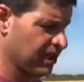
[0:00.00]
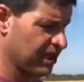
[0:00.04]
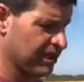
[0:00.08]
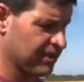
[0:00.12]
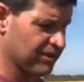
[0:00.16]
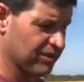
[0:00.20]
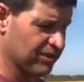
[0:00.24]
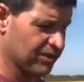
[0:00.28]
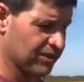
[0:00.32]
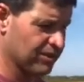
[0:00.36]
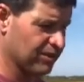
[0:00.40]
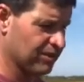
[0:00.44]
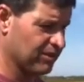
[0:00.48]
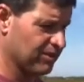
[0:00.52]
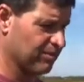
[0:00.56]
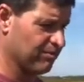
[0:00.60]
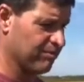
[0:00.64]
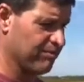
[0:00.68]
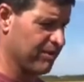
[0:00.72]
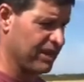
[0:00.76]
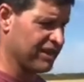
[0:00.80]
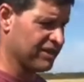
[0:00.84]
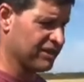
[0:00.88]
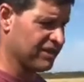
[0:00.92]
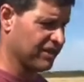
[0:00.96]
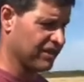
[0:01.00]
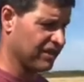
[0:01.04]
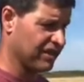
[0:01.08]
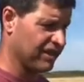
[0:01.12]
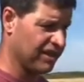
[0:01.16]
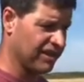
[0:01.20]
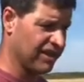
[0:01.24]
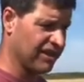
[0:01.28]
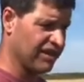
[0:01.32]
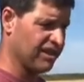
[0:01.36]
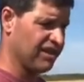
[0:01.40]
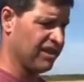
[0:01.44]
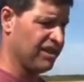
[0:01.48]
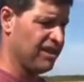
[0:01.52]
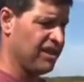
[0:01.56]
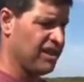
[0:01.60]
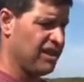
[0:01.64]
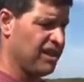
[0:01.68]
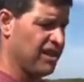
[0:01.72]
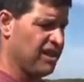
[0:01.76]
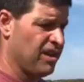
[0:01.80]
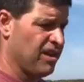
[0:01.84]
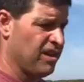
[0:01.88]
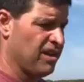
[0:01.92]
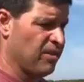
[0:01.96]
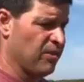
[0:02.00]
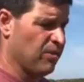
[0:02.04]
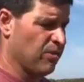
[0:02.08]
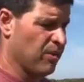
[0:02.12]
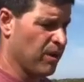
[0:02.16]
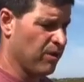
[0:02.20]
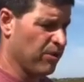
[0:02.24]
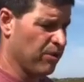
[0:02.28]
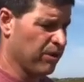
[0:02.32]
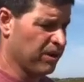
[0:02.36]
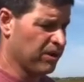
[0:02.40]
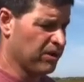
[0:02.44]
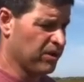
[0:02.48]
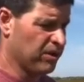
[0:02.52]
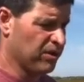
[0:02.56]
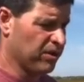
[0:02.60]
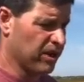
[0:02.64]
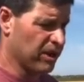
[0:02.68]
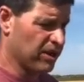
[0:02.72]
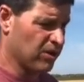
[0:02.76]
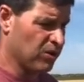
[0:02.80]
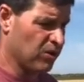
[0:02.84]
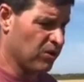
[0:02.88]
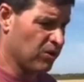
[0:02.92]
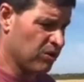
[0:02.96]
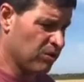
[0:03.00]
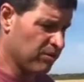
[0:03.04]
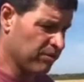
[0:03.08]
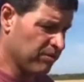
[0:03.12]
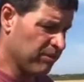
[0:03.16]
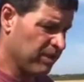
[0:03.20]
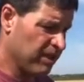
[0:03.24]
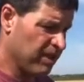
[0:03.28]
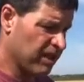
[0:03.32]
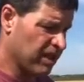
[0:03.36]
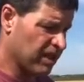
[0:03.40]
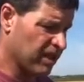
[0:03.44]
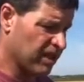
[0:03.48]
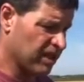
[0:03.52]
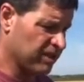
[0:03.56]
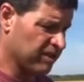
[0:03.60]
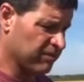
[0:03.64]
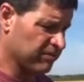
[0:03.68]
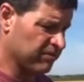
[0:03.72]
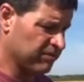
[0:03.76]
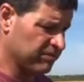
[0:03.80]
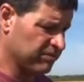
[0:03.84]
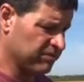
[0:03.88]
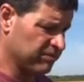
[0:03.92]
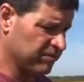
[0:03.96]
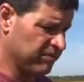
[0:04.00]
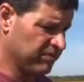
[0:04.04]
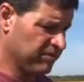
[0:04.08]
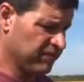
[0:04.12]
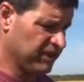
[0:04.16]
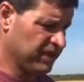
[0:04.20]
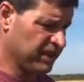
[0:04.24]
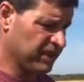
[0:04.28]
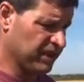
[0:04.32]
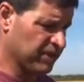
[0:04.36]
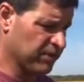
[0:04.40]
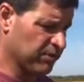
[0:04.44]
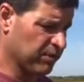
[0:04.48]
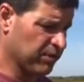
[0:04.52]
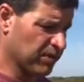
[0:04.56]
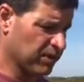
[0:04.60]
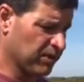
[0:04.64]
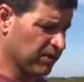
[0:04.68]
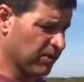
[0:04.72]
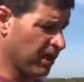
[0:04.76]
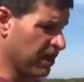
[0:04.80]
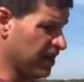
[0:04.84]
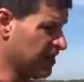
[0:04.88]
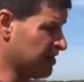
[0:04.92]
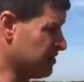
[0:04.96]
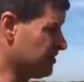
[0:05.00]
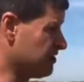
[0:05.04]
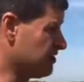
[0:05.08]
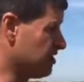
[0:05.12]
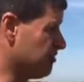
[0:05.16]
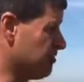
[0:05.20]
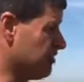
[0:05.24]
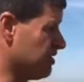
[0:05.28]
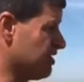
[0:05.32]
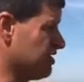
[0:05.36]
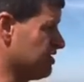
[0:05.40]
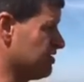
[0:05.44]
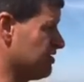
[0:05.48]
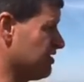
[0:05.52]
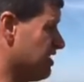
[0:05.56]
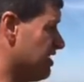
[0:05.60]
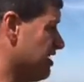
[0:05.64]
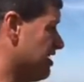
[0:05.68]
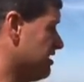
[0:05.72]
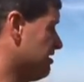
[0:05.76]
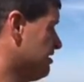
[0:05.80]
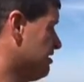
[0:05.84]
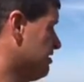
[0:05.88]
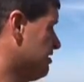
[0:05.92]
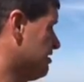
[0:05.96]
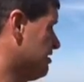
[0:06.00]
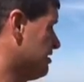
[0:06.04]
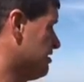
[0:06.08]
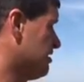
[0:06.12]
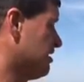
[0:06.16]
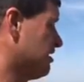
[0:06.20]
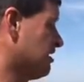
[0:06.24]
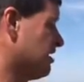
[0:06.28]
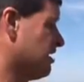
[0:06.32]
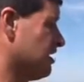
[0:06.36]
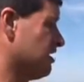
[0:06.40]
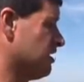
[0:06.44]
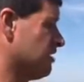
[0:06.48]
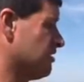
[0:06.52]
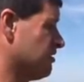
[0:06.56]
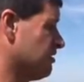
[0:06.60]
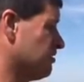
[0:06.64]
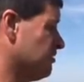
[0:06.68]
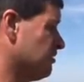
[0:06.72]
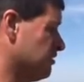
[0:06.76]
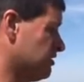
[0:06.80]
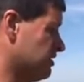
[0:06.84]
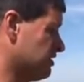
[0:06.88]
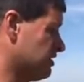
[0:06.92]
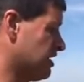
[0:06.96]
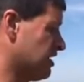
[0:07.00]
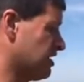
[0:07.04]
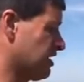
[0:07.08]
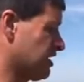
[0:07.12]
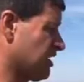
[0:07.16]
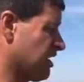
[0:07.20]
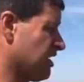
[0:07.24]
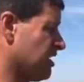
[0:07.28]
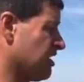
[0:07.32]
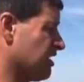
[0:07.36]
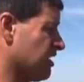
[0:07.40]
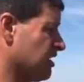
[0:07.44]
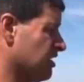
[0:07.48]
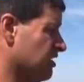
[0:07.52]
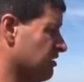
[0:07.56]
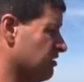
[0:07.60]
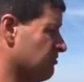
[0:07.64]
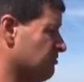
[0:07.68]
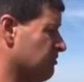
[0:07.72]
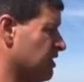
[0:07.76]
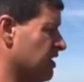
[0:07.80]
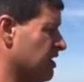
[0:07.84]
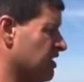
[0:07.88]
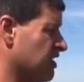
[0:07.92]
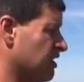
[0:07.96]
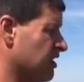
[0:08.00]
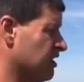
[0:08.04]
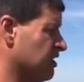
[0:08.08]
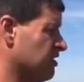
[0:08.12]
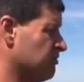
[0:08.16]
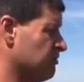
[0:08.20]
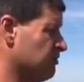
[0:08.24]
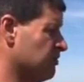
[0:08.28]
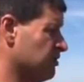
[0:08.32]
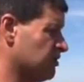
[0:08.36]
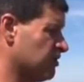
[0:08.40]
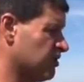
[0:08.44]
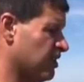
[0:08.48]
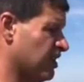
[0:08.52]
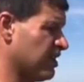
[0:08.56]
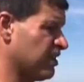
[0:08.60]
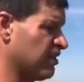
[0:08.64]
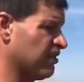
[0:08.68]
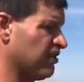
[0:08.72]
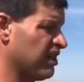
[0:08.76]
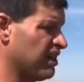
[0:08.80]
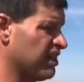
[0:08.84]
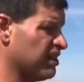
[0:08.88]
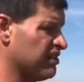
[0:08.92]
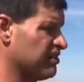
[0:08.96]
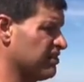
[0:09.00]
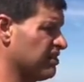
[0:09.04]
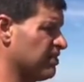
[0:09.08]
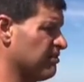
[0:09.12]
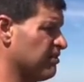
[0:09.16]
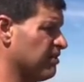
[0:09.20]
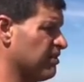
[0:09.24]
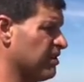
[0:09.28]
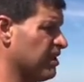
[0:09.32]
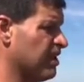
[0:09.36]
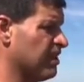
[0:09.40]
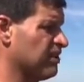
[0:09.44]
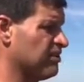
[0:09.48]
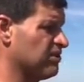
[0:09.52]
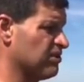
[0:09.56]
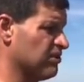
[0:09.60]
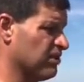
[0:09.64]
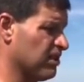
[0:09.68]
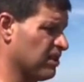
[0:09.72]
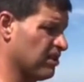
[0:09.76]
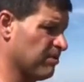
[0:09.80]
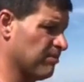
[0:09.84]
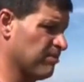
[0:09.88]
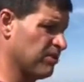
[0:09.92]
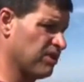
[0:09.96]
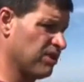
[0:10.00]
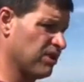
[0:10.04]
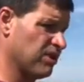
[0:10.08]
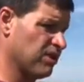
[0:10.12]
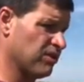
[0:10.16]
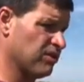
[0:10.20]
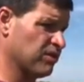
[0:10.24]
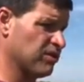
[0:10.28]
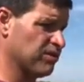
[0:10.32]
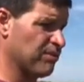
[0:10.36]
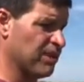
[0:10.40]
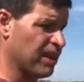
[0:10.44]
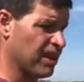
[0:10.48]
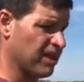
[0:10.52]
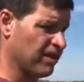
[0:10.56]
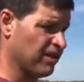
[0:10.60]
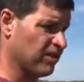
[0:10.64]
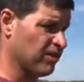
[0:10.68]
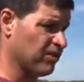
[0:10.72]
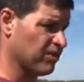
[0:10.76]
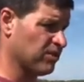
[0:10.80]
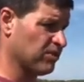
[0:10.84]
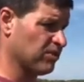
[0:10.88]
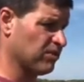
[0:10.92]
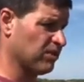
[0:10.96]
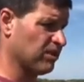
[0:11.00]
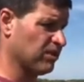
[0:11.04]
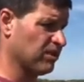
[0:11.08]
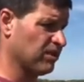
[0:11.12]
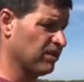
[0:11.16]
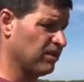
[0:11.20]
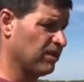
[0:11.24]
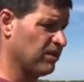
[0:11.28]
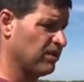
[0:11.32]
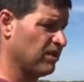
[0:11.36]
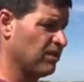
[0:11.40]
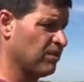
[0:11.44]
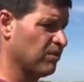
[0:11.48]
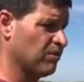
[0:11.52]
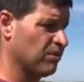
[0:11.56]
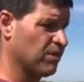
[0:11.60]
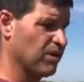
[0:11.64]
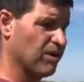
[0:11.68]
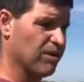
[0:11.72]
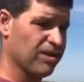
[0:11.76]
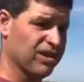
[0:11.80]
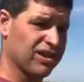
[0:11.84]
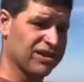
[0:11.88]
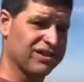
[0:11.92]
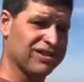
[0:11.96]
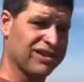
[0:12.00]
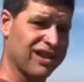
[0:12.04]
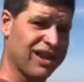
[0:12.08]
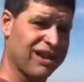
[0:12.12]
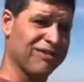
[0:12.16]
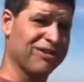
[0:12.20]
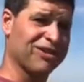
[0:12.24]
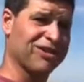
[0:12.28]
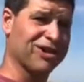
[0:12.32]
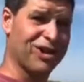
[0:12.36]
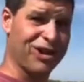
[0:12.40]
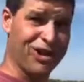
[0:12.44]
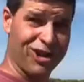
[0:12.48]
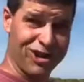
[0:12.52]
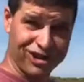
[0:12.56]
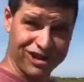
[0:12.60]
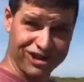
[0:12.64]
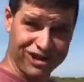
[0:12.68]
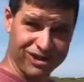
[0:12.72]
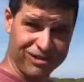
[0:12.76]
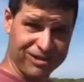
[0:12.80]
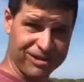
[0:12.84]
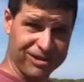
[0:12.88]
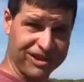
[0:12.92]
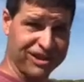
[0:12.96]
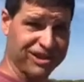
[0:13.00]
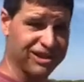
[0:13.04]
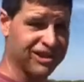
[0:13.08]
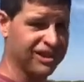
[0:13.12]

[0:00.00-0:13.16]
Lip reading: Right. So basically what we'll do at home is we'll graze some of this land. Instead of cutting it and baling it, we'll try and graze some of that so that the manure goes back on the soil without us having to haul it out there.